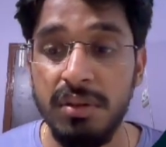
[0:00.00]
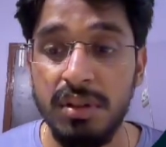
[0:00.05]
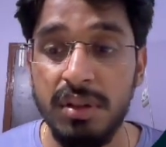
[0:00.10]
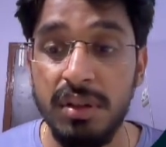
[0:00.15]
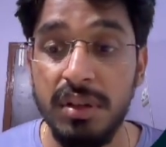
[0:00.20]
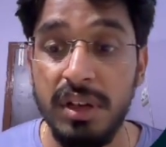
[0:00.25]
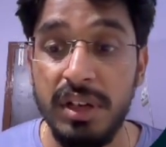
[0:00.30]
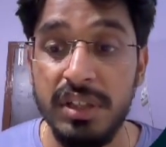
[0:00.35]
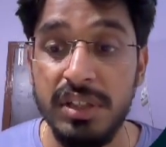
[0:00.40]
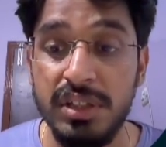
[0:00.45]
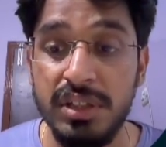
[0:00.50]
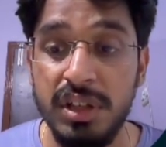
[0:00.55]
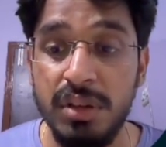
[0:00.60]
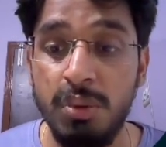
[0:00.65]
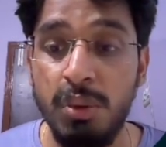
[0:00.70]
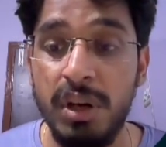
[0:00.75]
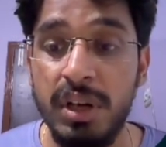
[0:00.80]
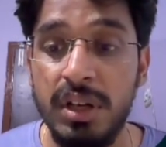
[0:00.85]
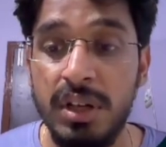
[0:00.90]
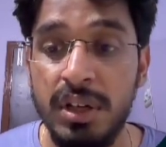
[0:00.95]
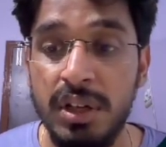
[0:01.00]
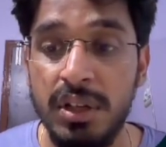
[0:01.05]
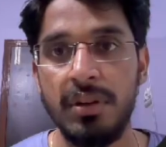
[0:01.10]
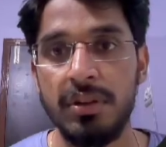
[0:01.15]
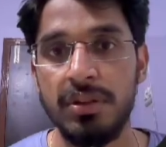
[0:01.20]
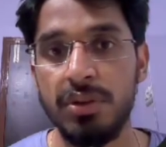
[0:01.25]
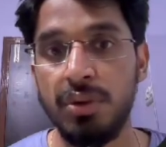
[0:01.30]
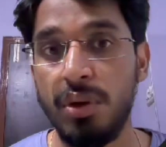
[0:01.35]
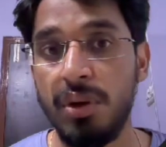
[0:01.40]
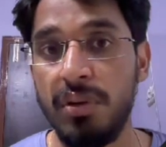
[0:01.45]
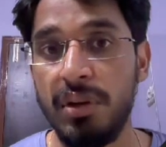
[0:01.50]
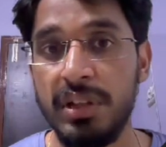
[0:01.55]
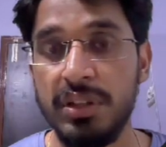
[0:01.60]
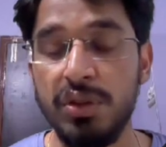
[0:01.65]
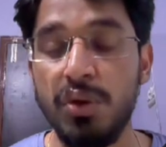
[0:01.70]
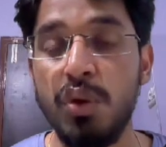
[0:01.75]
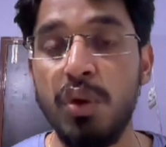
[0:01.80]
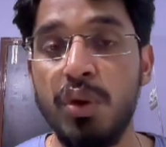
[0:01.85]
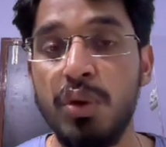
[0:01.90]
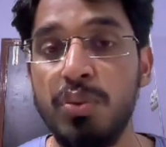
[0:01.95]
register one. So now let's
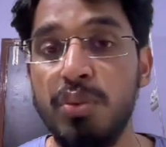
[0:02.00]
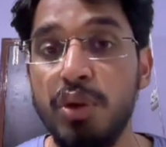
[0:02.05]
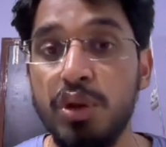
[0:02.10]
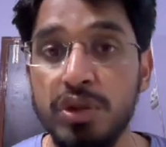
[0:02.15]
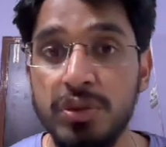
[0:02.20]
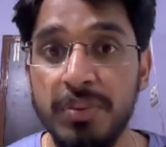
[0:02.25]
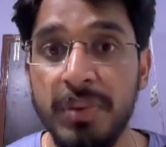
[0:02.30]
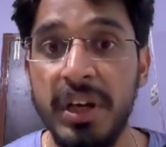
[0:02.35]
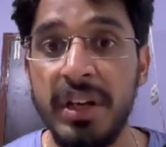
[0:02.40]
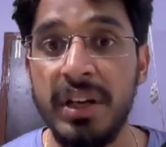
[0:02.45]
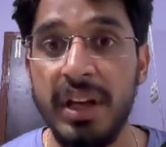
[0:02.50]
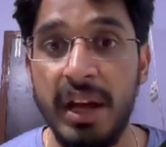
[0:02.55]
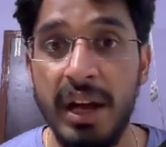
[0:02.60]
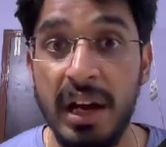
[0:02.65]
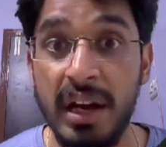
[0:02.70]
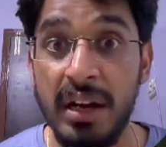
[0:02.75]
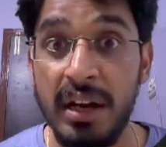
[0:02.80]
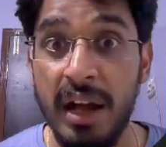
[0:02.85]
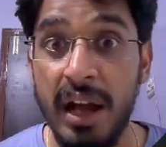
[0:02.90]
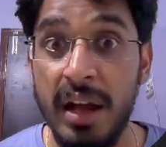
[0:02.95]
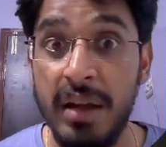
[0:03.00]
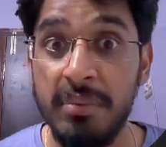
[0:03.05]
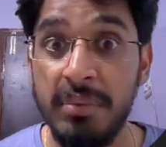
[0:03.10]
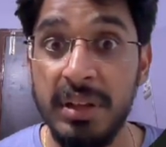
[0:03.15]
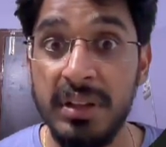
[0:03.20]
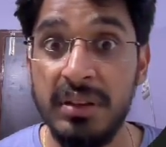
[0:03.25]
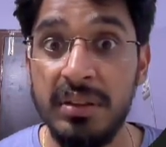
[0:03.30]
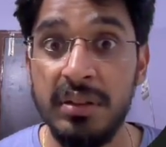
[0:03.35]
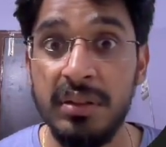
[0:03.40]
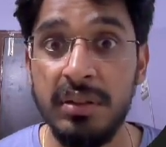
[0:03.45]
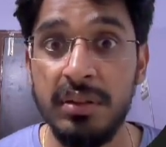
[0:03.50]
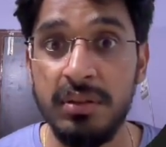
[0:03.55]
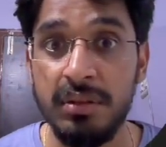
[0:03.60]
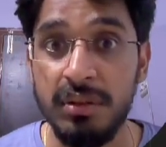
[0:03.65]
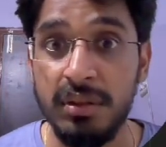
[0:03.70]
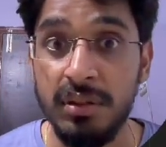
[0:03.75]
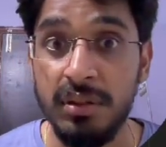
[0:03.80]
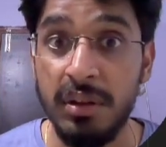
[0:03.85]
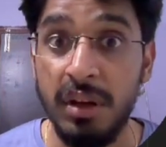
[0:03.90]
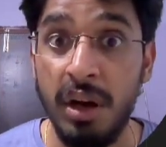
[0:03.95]
go to Postman, and I am at the
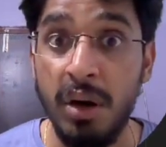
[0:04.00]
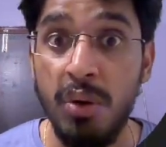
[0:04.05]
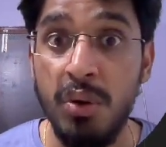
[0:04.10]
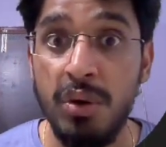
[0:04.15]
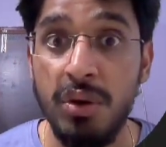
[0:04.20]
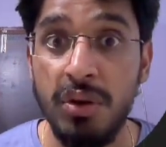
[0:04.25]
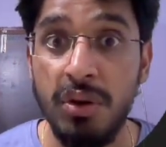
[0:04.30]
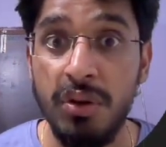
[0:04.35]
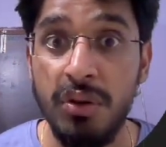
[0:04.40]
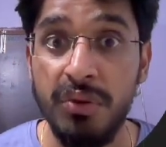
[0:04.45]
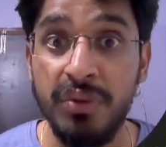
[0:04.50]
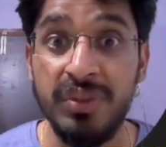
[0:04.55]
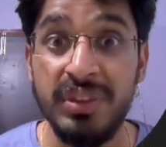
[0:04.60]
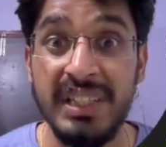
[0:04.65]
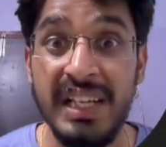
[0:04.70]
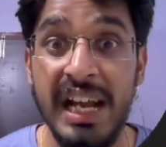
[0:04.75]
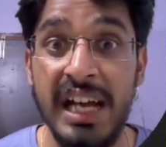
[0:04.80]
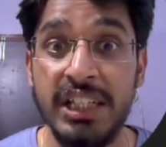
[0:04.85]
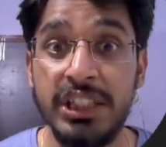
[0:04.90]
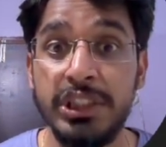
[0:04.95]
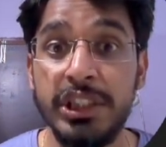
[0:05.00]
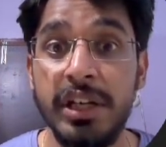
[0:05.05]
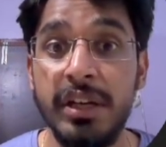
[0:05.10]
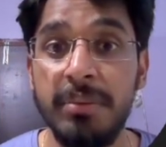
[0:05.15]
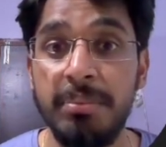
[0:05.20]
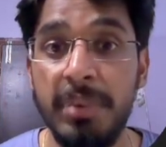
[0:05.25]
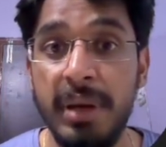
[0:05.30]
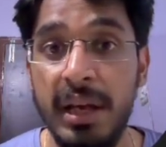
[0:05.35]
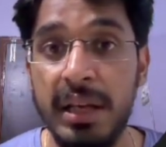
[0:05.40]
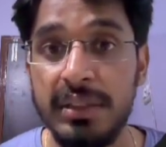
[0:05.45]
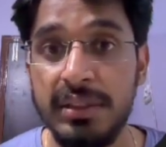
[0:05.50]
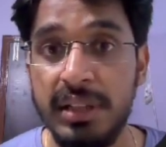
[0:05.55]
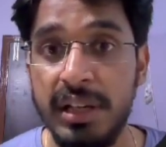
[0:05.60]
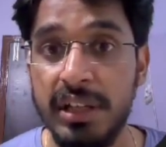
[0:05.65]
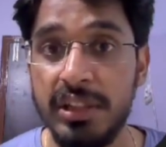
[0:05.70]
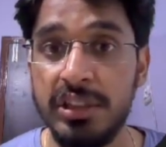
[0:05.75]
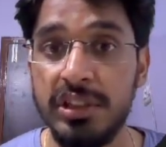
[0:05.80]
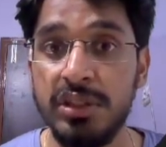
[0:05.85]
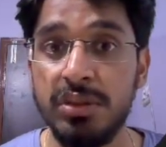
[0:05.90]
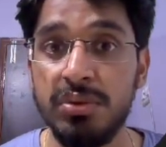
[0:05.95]
route of
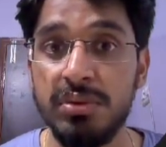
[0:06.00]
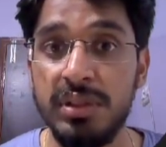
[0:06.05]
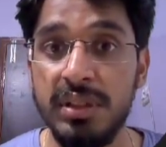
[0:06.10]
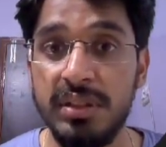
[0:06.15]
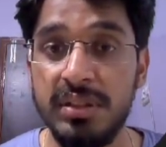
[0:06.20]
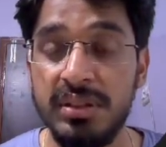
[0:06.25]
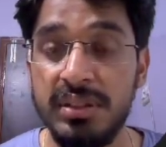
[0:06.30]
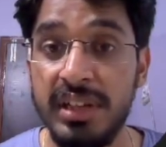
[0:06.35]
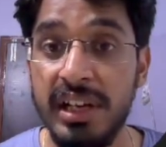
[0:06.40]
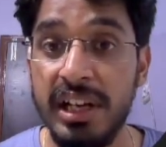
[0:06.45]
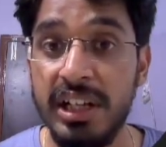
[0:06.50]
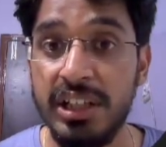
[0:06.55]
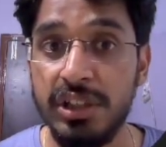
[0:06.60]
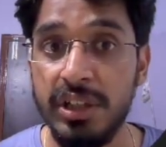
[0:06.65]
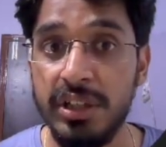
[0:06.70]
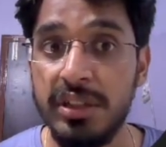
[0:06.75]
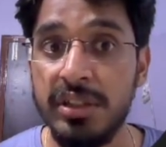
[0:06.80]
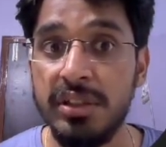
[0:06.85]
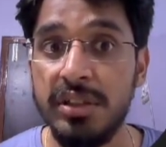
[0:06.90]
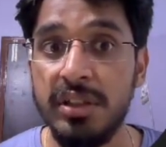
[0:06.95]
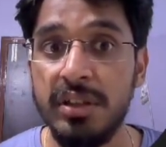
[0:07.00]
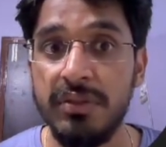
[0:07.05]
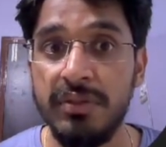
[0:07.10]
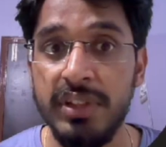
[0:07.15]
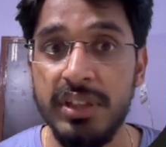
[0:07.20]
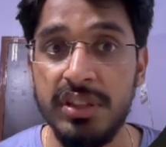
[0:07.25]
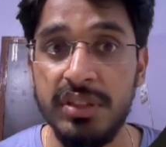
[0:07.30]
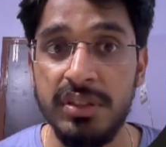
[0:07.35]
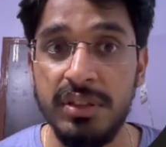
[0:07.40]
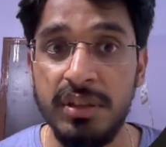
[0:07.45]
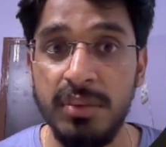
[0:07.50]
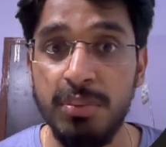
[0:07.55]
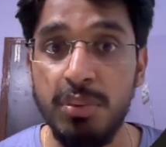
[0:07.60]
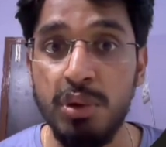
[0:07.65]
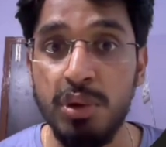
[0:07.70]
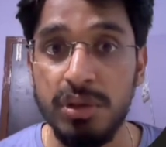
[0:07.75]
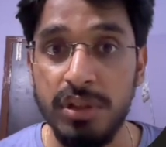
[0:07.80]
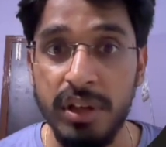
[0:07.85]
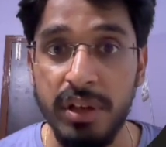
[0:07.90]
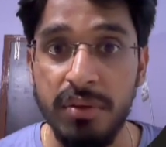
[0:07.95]
/API/user/register, which is a
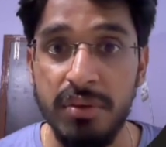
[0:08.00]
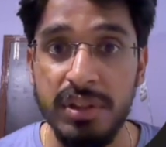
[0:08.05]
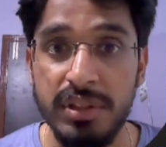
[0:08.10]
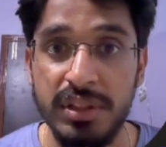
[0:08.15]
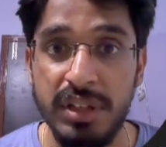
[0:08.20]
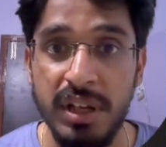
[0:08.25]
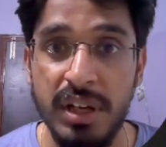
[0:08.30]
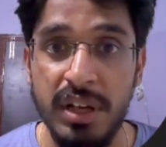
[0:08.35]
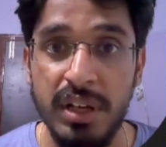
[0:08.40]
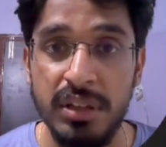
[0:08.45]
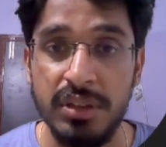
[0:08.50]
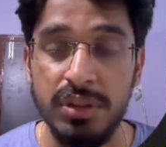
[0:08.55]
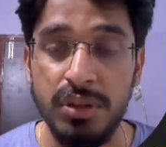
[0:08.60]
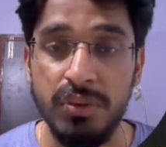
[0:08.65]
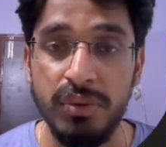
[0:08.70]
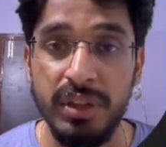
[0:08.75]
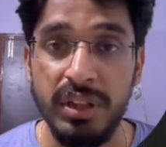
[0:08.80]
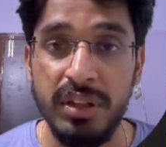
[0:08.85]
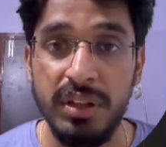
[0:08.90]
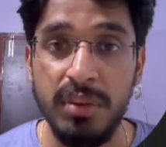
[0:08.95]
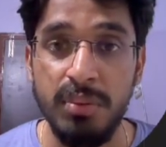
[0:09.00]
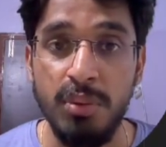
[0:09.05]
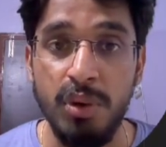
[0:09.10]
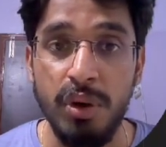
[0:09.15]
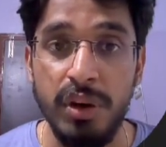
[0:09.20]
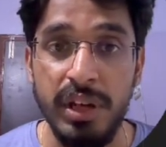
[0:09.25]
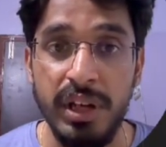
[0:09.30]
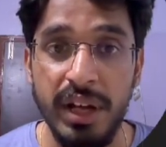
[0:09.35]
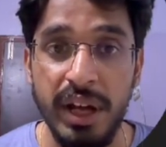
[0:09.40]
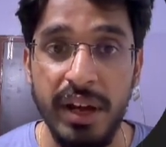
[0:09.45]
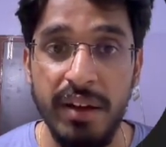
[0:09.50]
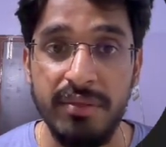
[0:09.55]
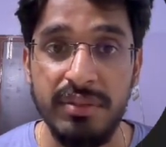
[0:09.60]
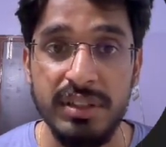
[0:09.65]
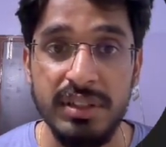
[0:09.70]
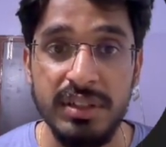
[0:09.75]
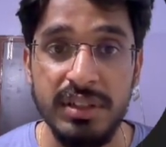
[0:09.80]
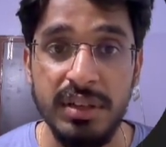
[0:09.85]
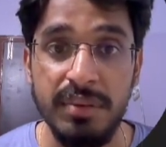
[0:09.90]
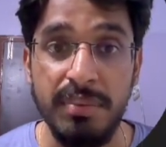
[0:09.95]
post request. So within the body I have
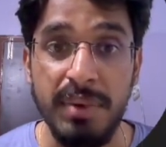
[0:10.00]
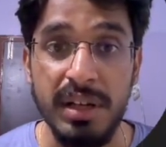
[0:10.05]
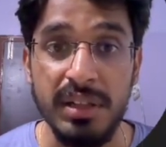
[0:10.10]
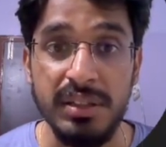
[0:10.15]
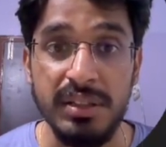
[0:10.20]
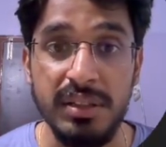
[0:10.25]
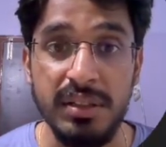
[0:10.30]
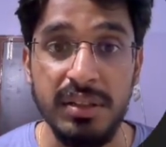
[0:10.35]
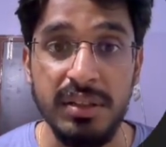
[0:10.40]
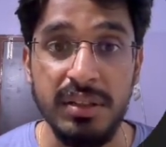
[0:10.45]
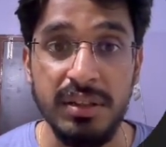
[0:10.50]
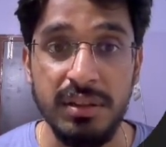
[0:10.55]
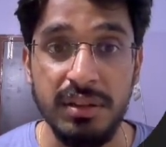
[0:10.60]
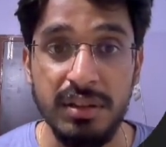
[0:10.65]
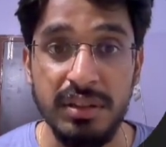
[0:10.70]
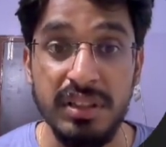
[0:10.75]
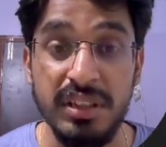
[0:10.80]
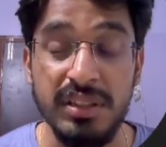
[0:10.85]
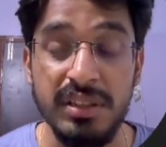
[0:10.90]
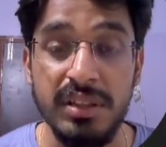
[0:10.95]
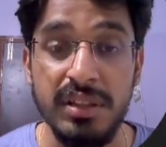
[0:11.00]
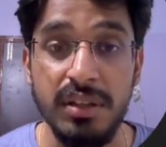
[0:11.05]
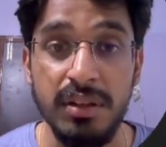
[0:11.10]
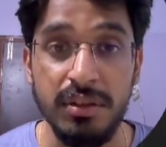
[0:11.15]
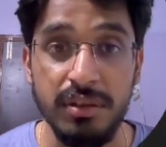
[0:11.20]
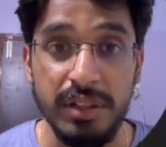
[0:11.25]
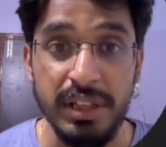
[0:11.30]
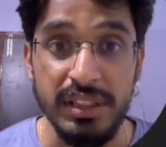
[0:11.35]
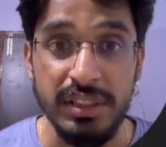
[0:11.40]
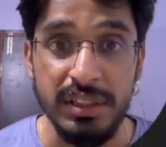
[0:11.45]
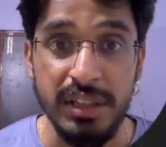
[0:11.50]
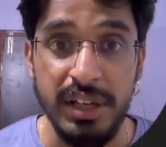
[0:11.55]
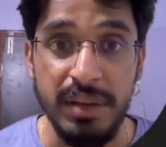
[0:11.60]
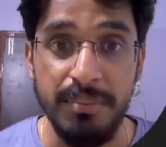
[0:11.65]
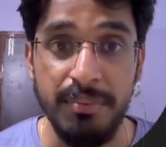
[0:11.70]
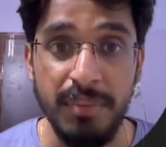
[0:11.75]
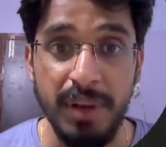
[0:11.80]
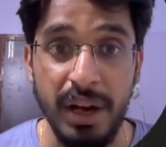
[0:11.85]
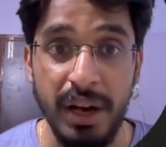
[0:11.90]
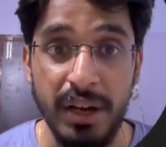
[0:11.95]
just passed in just the test
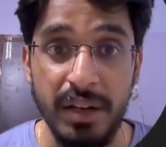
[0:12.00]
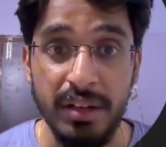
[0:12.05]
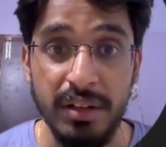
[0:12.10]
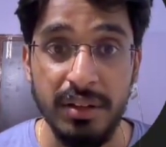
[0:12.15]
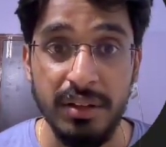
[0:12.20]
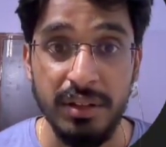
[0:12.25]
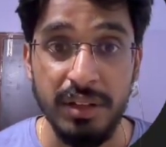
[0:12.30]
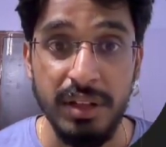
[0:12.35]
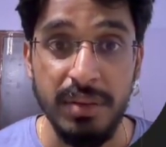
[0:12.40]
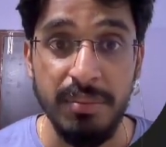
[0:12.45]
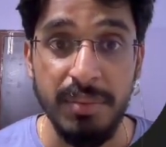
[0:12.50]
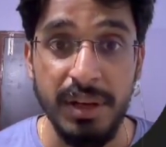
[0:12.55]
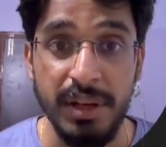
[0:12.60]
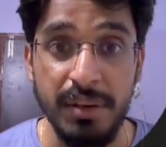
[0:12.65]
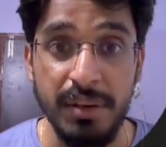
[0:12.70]
name and email